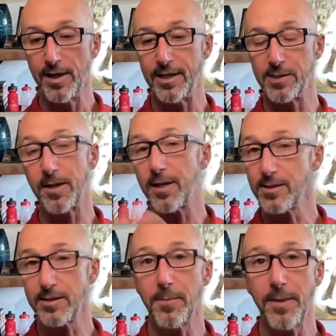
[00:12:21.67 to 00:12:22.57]
is because
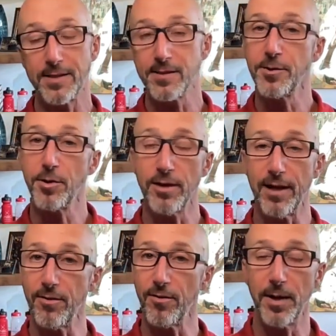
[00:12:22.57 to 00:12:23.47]
it depends on your
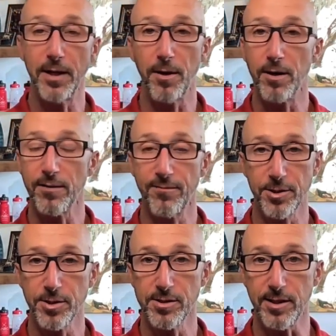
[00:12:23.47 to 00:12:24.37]
level of metabolic
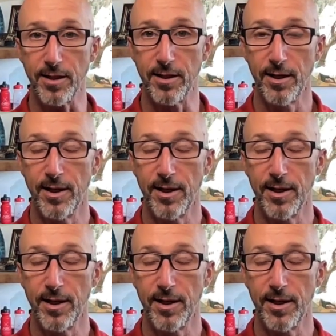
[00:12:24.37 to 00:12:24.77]
efficiency.